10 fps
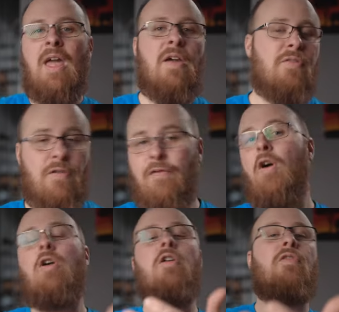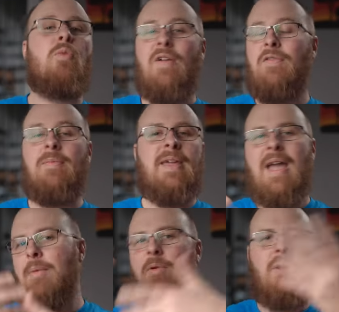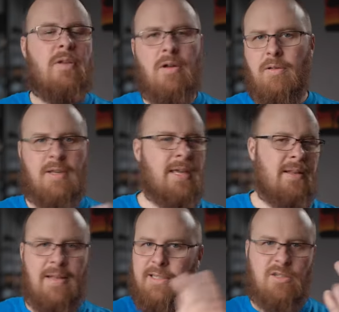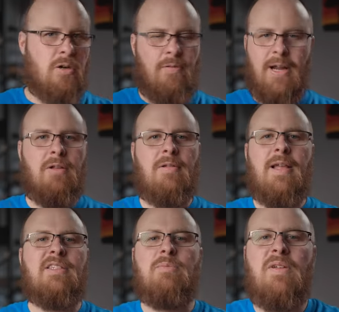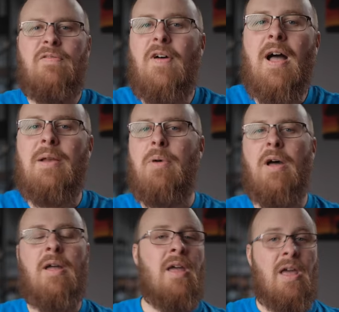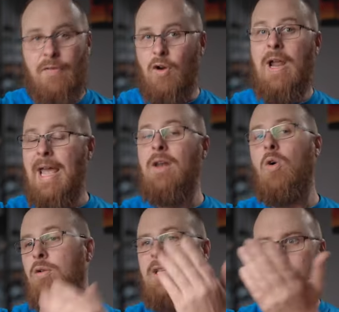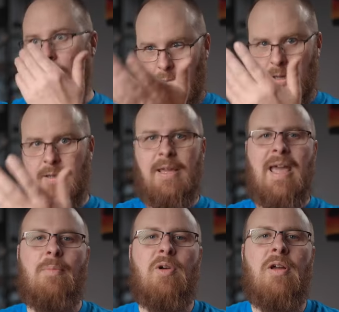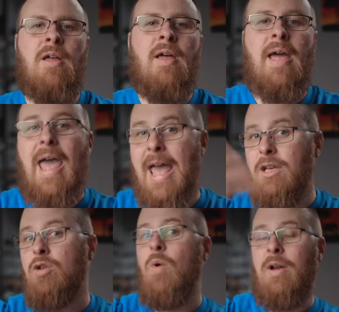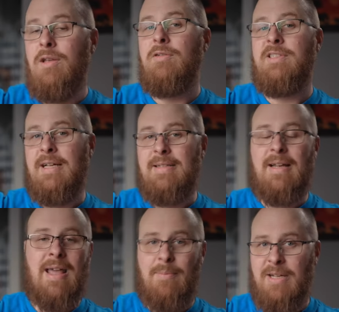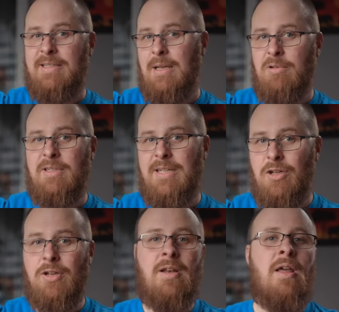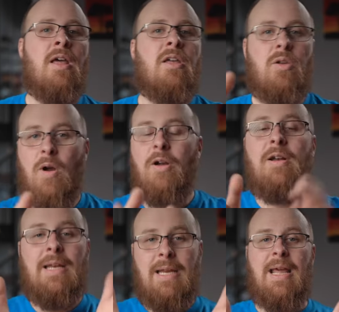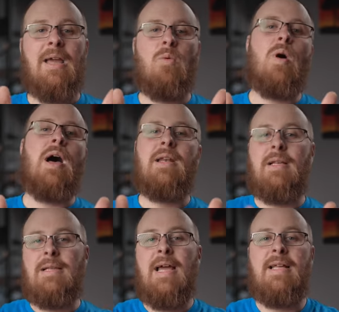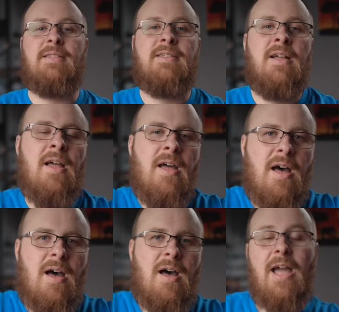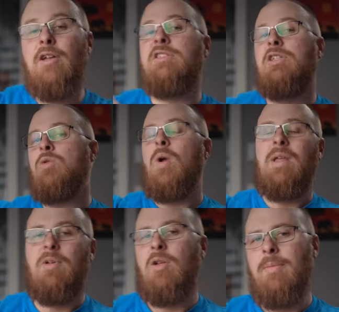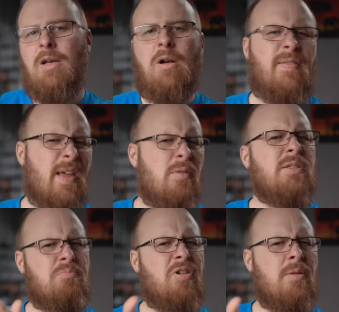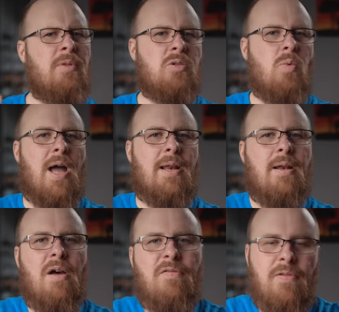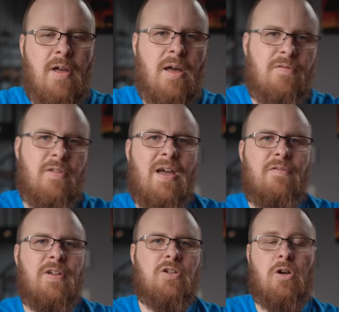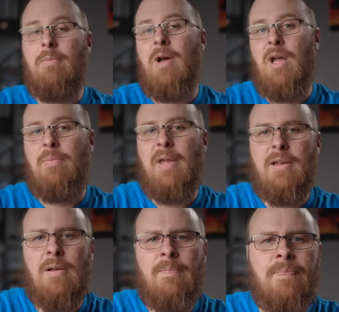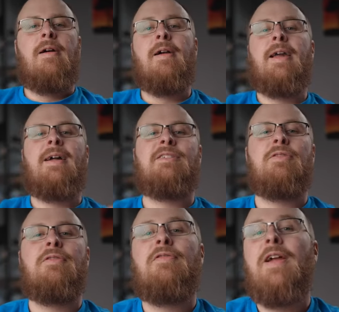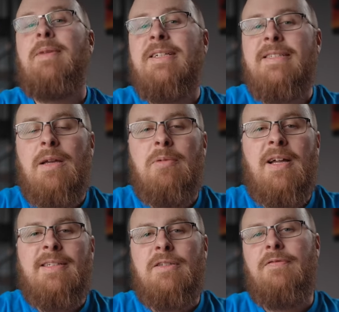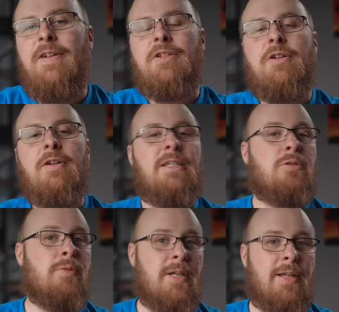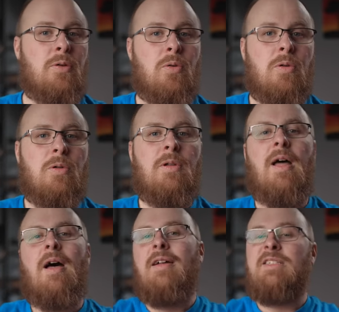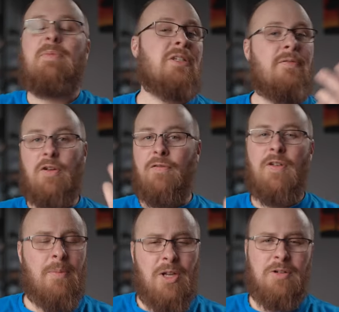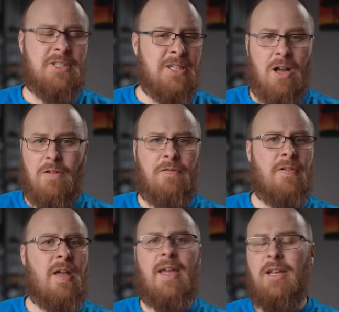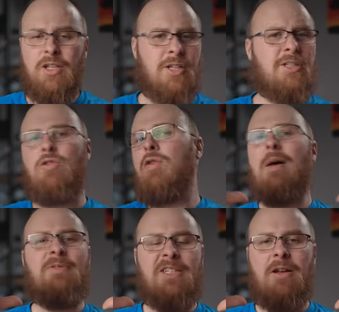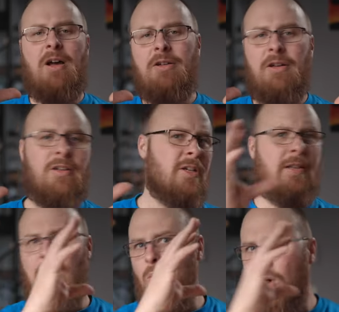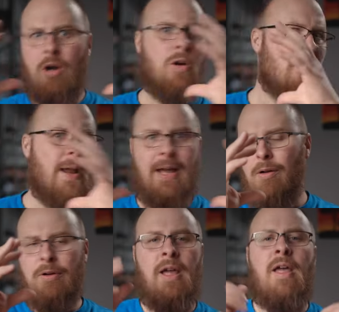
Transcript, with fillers: If you're far enough away from the camera, the, the kit lens or a regular lens will be fine. But if you're hand holding talking to the camera, and you want to use that dynamic stabilization, you are going to need a wide lens. Uh, I used a 20 millimeter and that was pretty much wide enough uh, for that feature in my opinion. All right guys, so the framing stabilizer feature is really cool, uh, especially if you're filming yourself. It, it just crops in on you and you could like walk around.